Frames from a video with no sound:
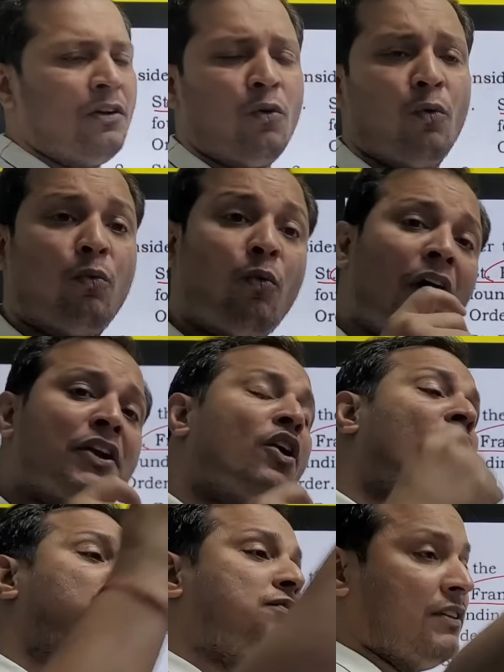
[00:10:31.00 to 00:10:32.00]
one
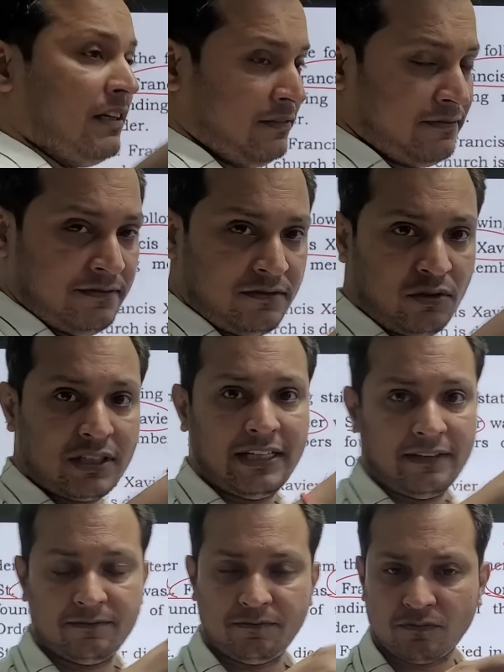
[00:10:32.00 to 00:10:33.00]
of the,
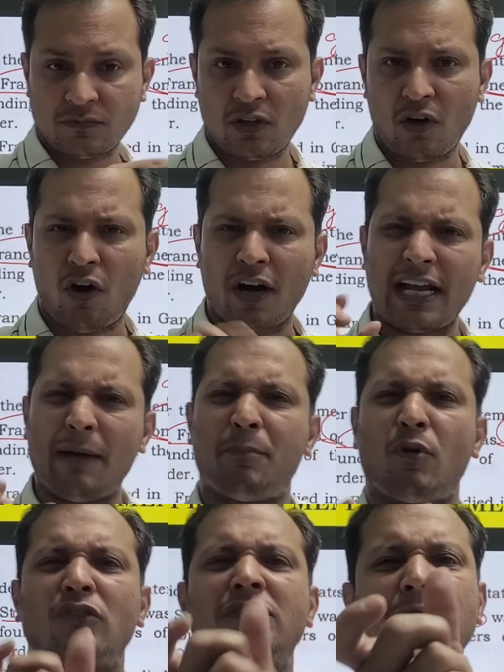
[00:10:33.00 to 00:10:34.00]
okay, or
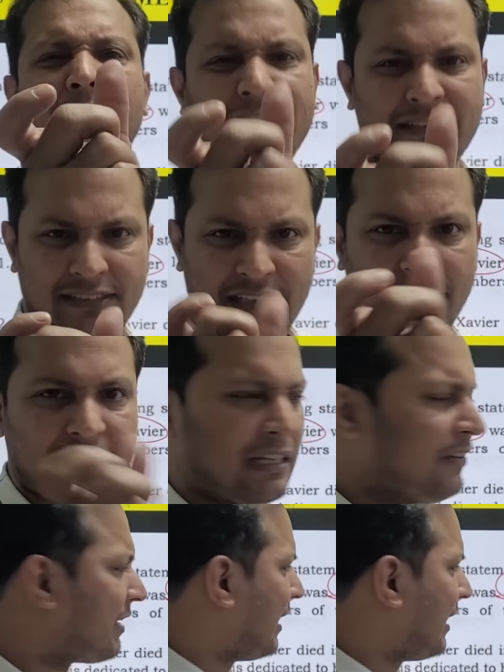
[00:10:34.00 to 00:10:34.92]
approximate, they will